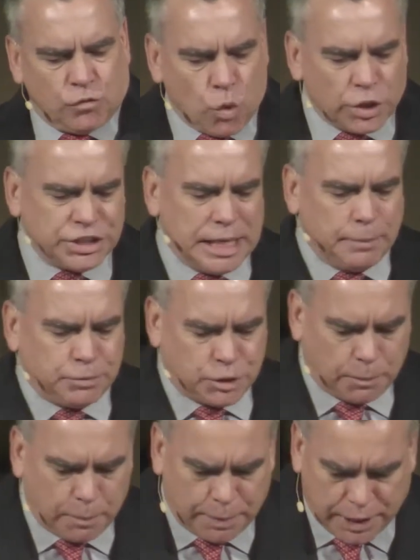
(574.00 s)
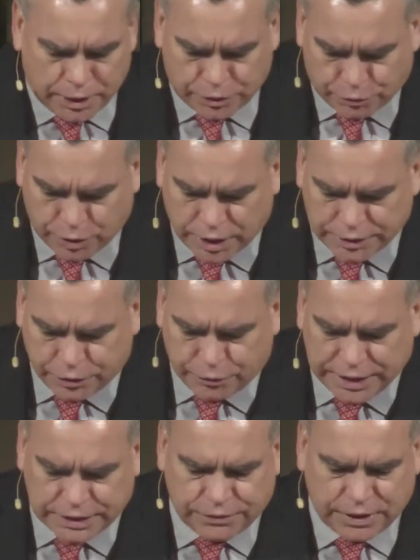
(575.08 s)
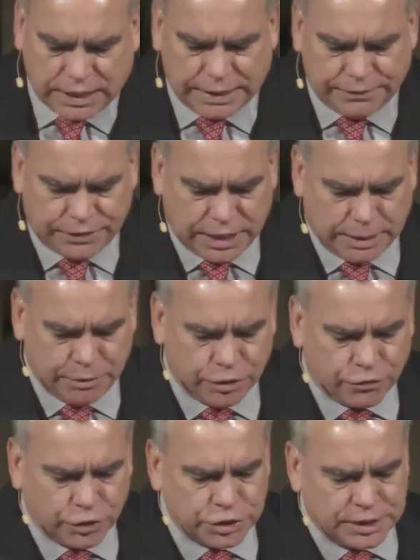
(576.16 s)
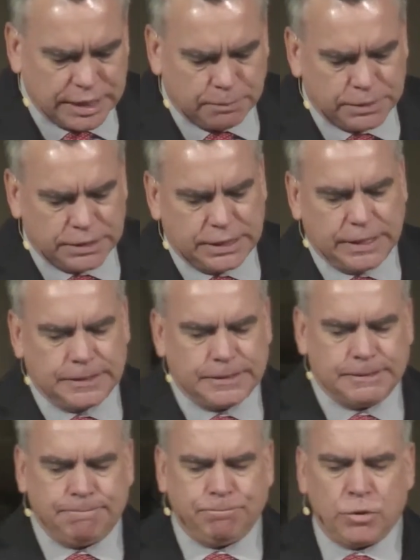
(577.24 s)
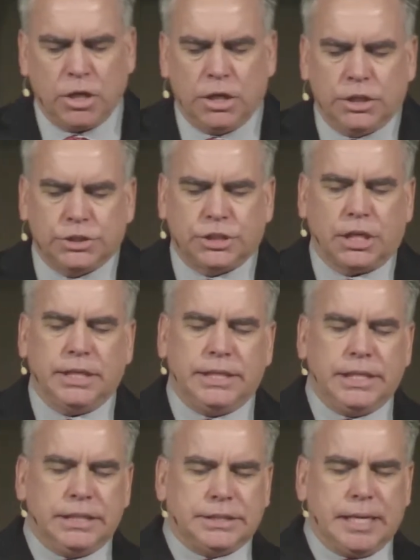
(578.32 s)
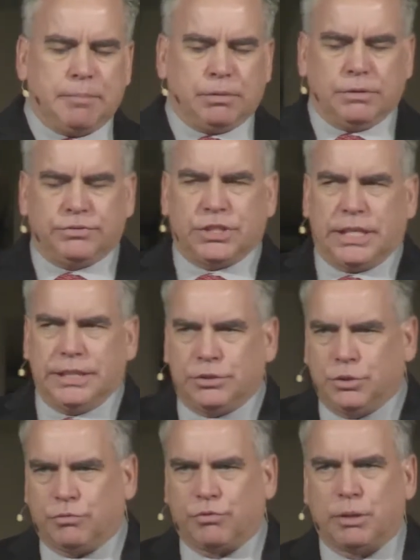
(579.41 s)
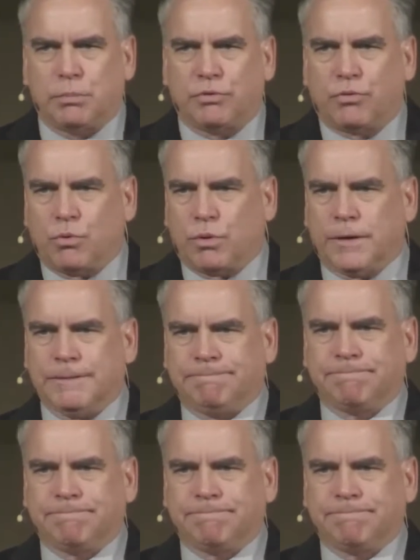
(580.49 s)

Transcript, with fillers: Four steps to prepare to run the race of a lifetime. And the first step is this Study the example of saints who have run before.